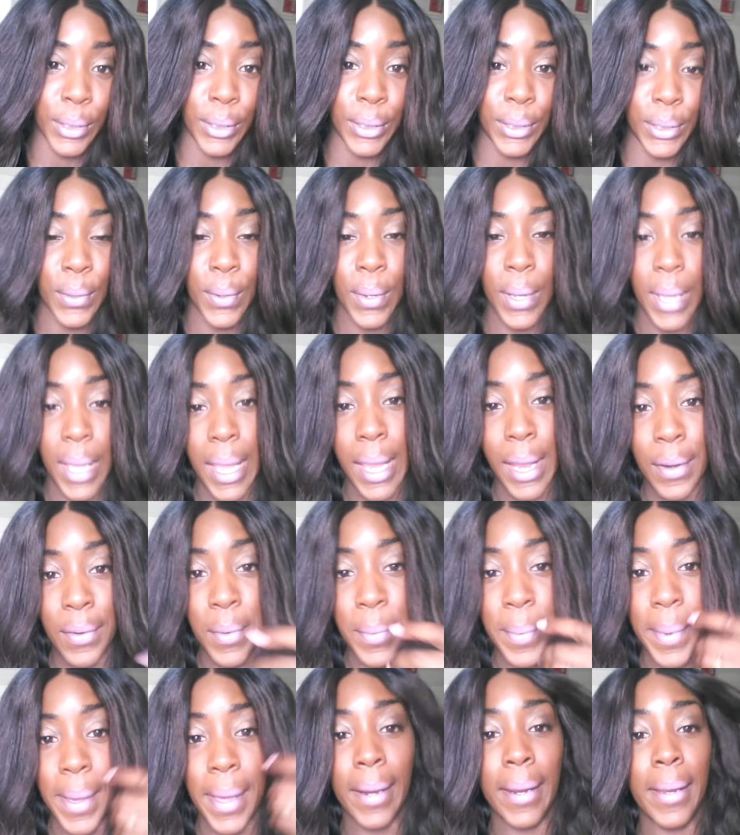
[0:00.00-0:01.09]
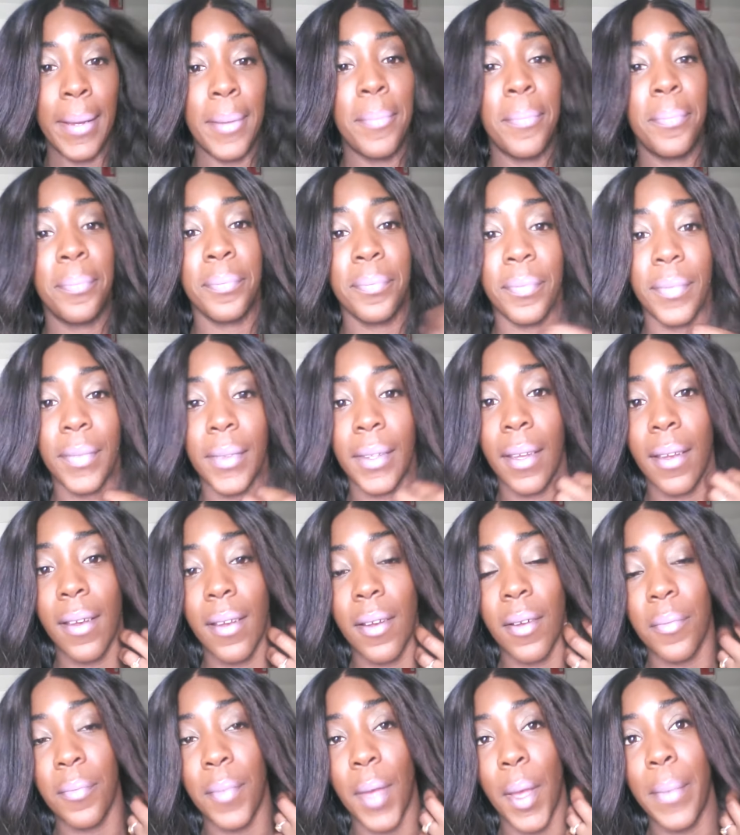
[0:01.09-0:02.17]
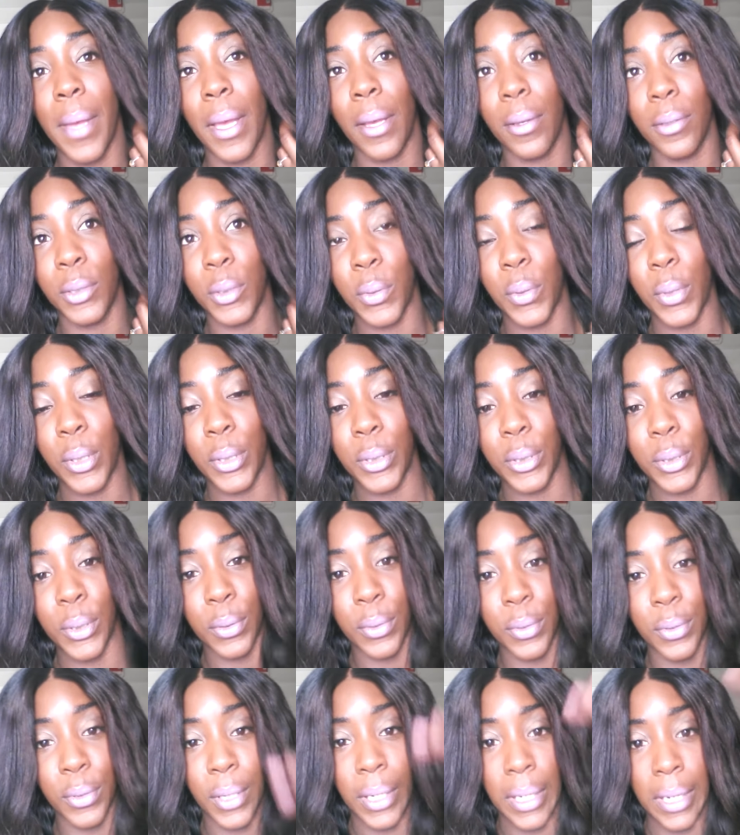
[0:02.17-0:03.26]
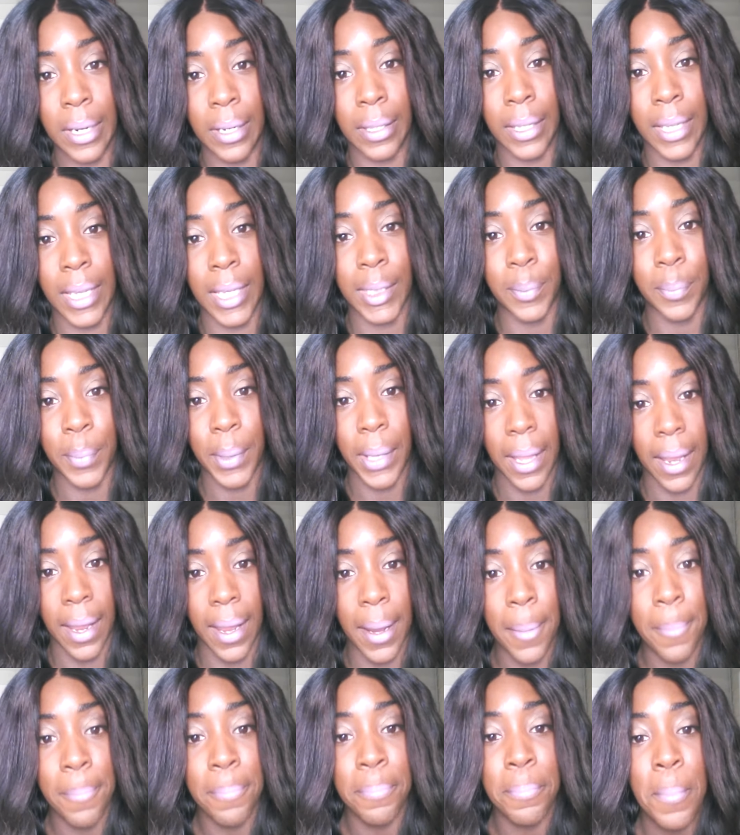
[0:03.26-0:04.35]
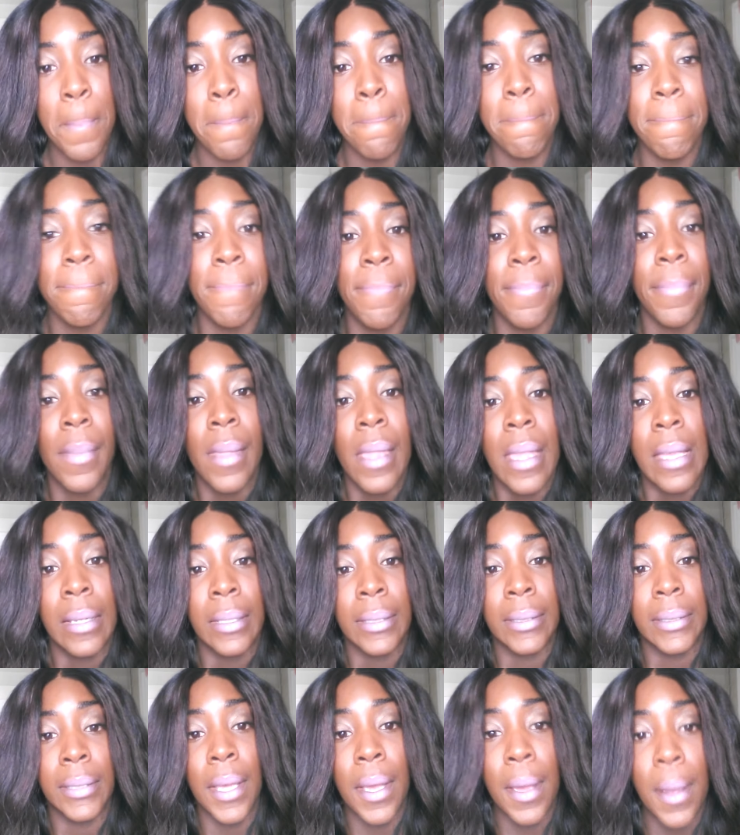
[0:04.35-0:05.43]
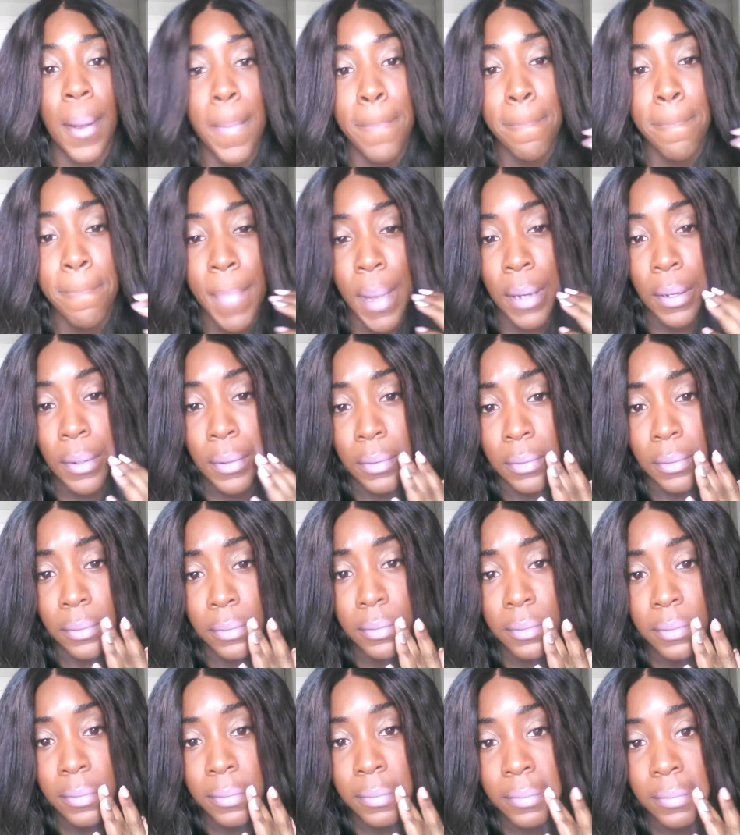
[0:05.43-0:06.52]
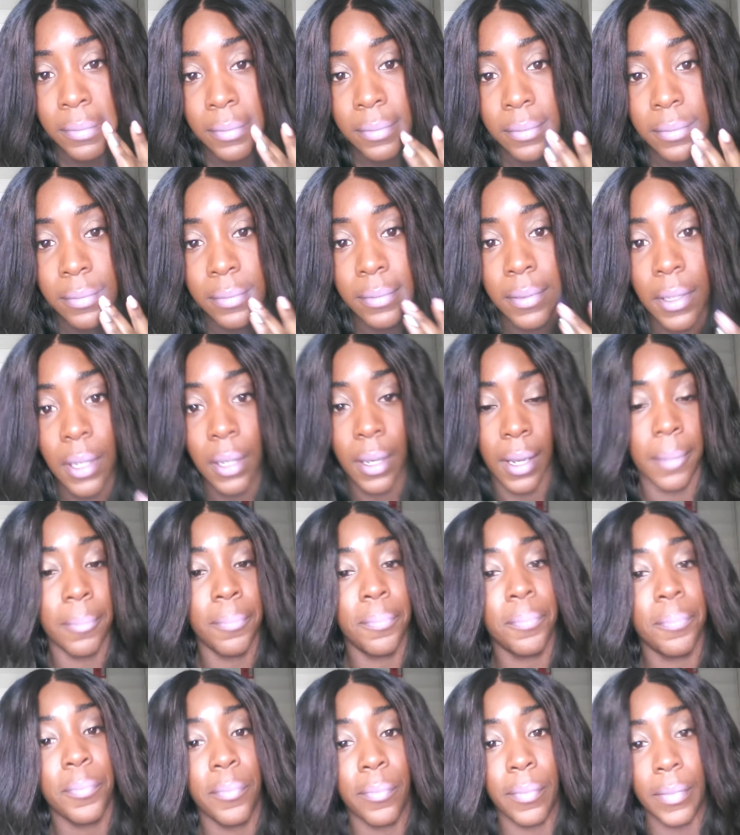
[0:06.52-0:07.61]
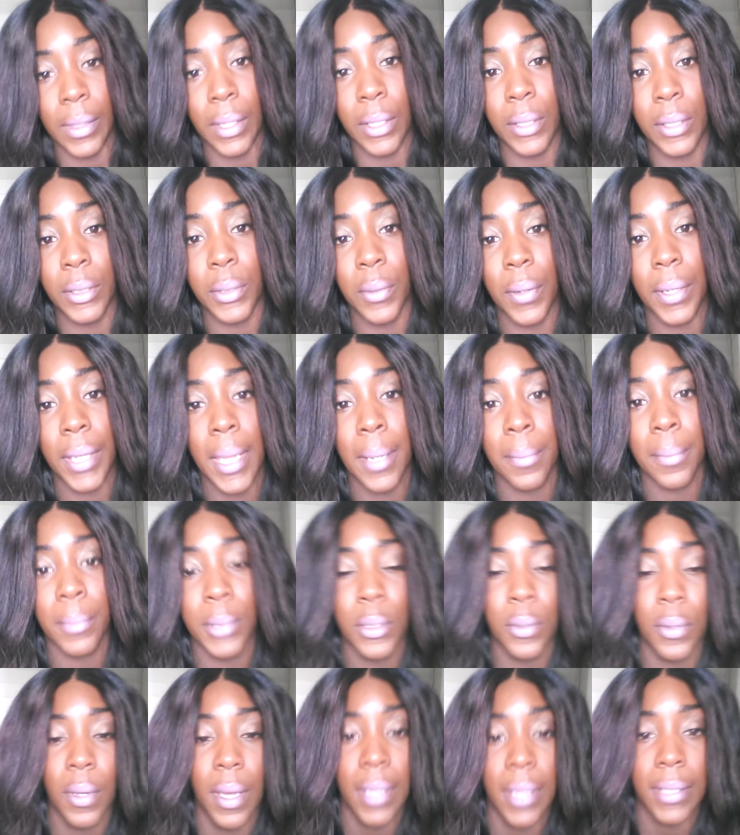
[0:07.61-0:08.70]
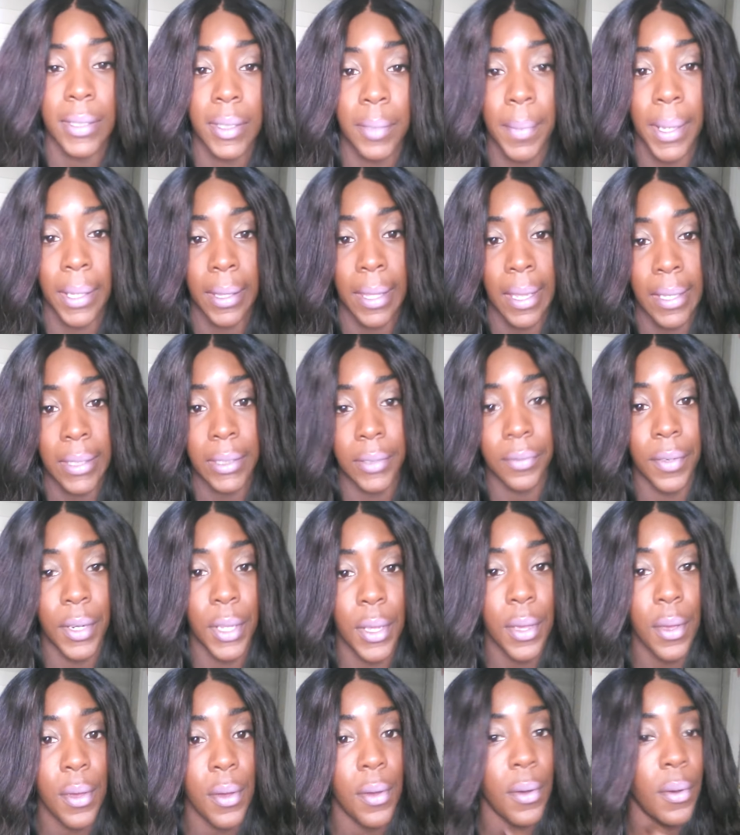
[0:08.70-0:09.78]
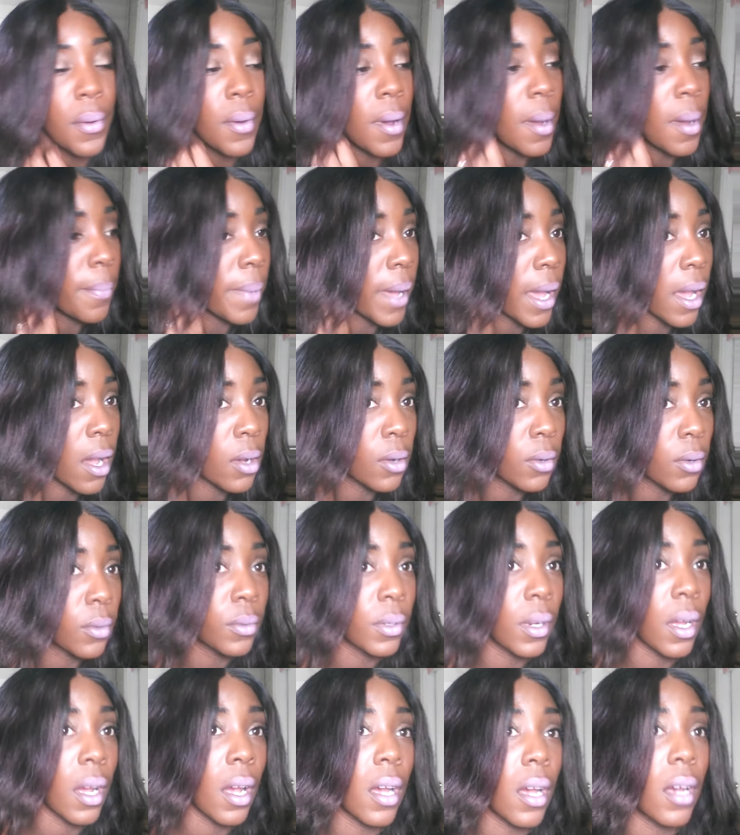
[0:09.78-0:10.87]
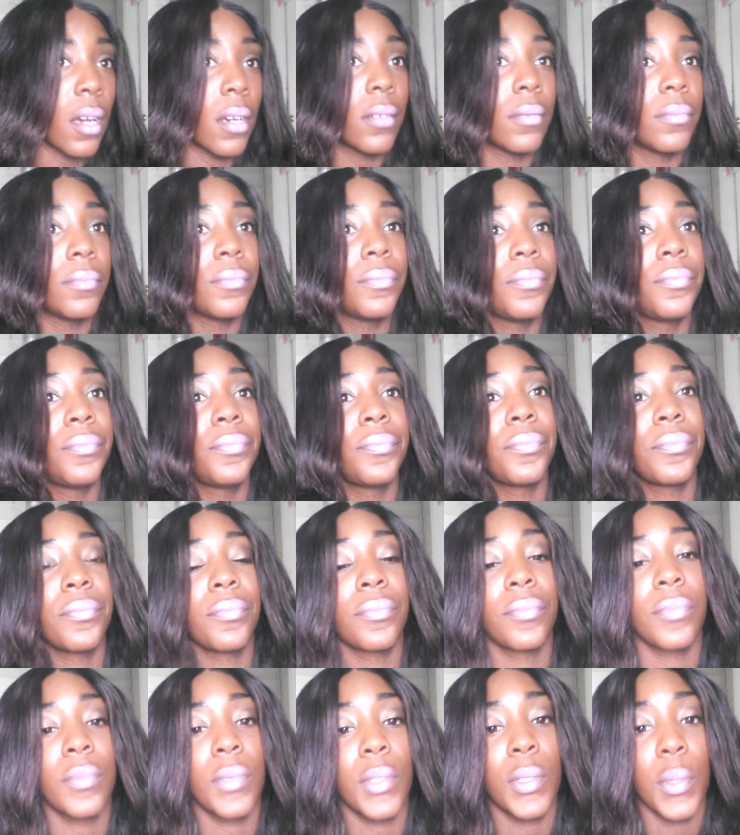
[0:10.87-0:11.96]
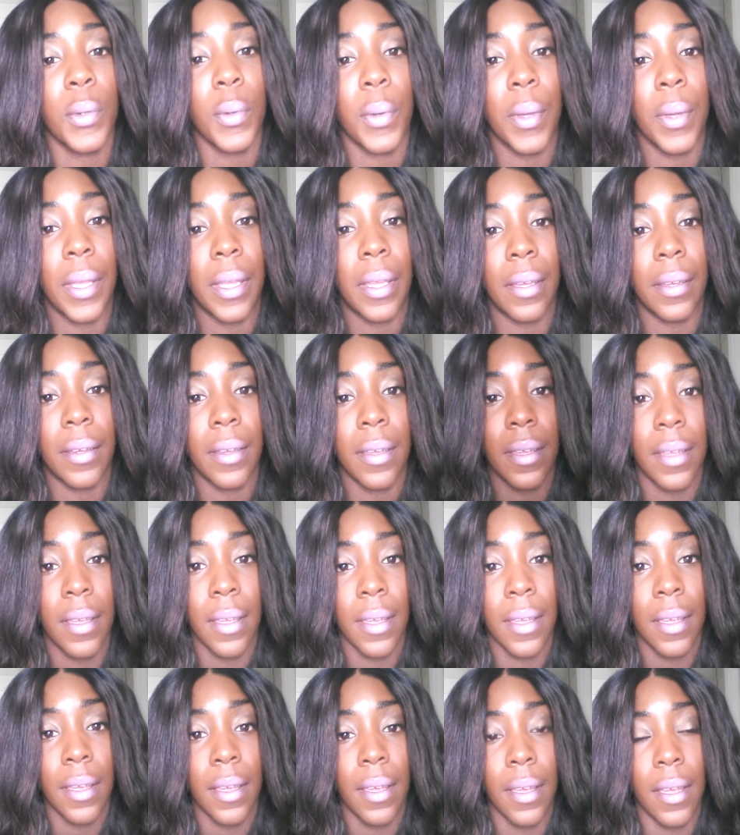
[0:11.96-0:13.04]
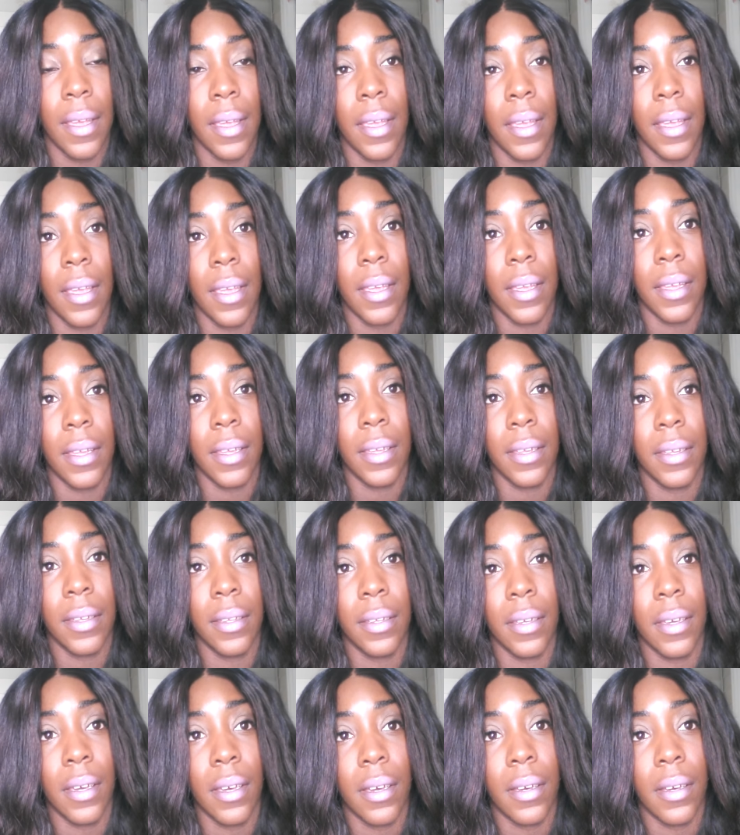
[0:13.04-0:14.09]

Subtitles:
So hey everybody, I'm outdoors, so they're gonna hear the kids playing. So, okay. So I came to you guys in my last video about doing a